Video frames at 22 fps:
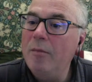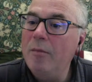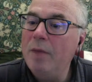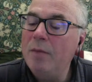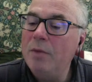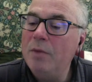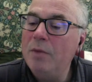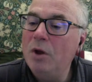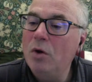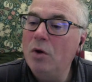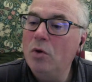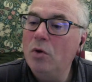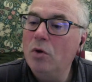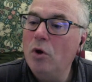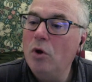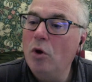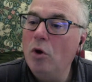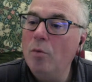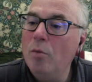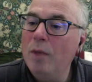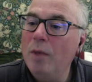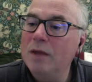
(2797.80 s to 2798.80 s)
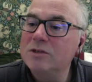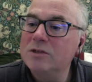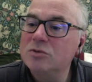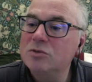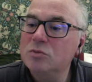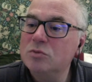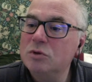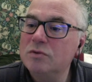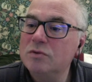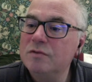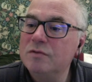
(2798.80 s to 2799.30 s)
no comex
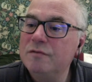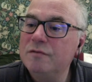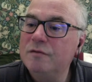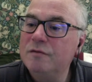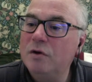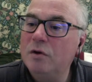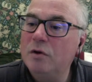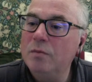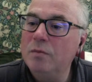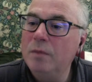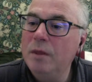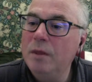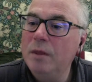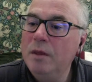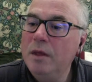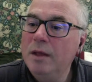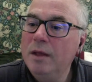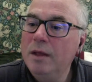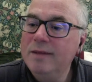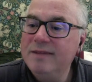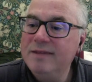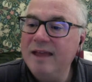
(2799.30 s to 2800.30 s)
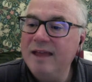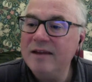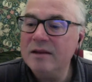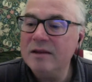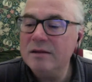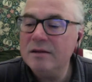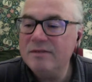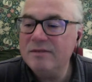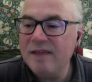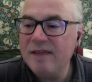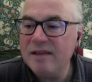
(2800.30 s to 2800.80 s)
will default Te
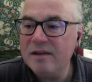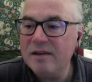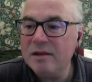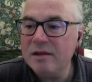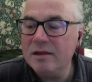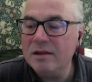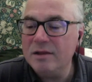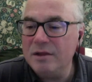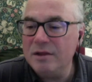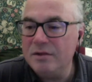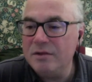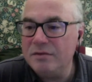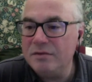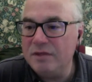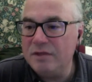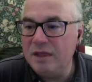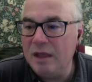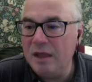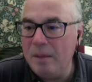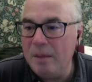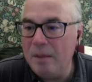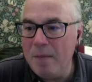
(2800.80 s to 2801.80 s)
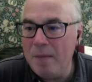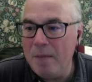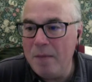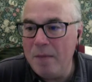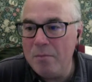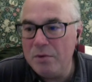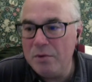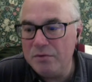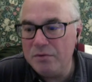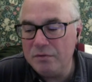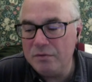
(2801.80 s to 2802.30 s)
technically is the uh,
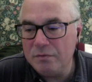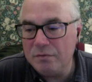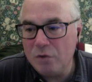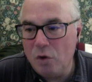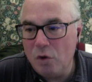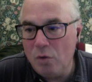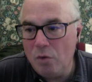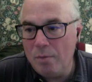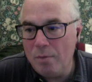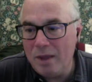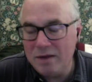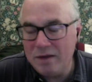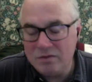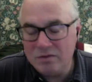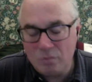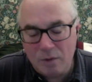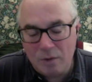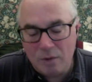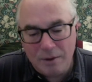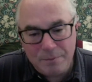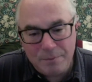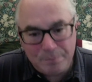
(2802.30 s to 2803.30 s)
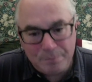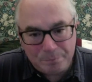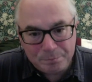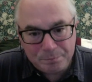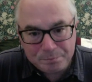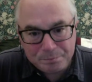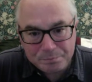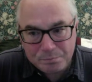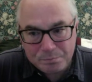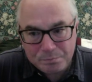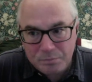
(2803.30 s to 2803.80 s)
members of comex right
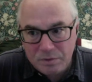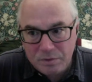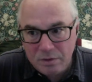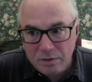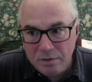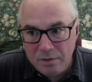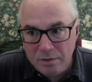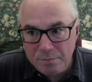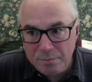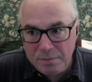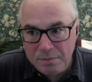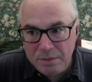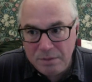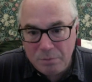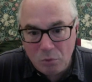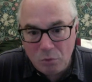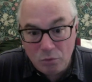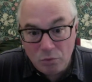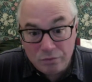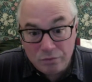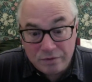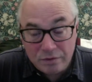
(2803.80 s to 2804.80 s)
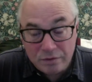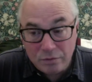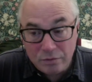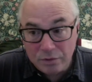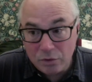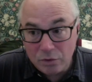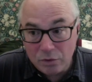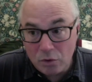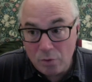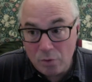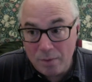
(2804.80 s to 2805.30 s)
the people who deal in
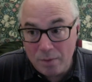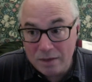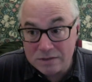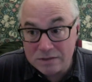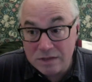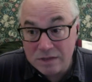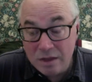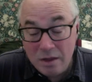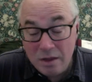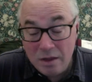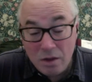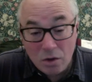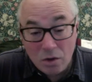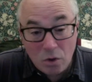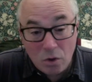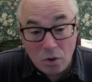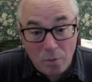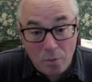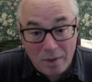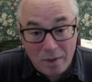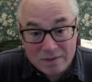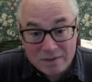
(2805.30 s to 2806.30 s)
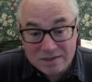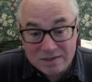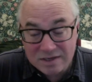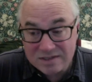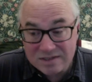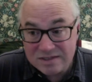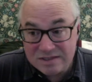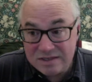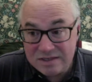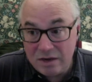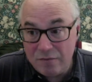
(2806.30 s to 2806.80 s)
comex comex
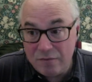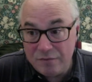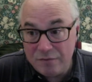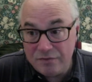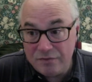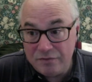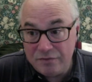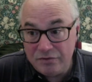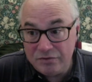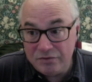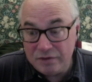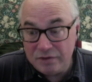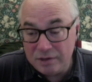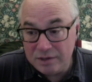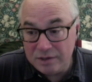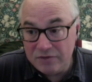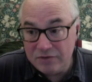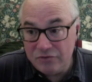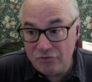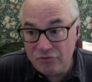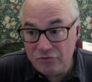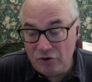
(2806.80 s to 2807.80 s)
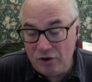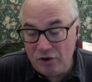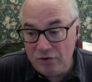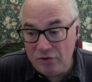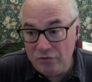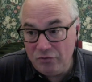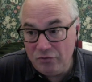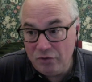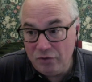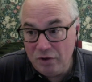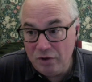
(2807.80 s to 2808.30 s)
itself is just an
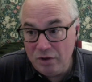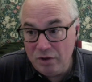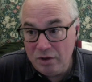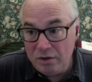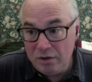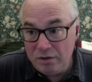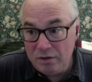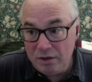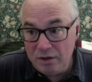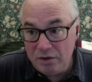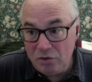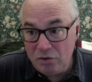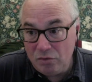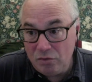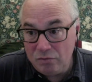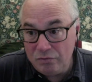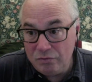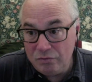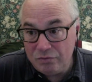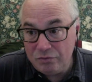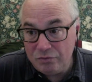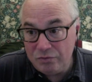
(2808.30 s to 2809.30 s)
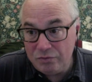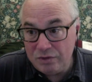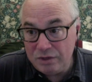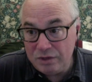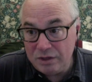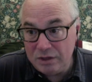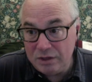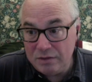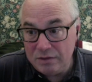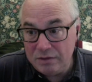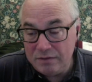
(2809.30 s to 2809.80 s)
exchange they don't do
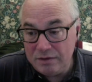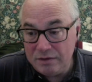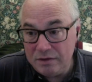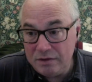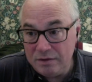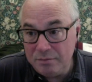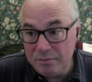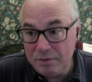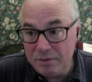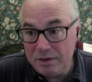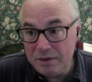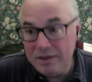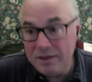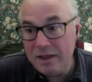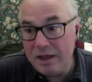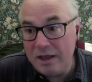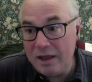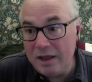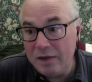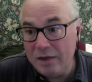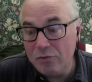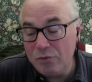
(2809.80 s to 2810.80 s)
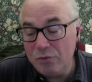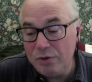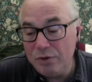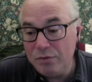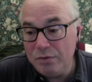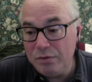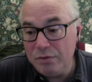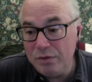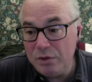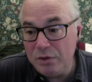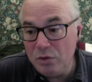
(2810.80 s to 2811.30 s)
the uh, dealing but yeah i agree
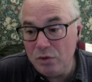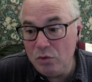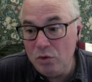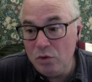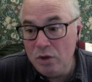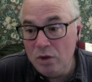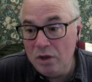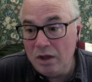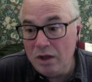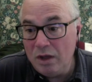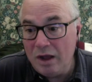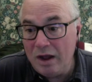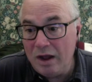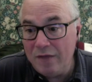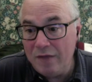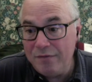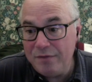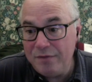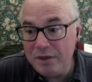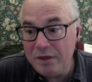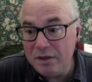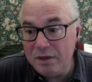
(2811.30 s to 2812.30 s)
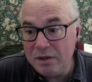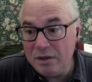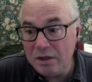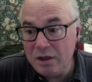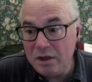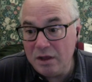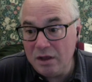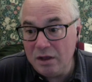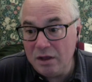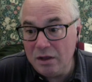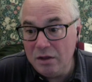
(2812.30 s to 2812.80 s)
with you i think
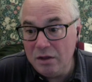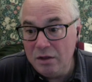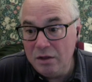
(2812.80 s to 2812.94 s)
uh,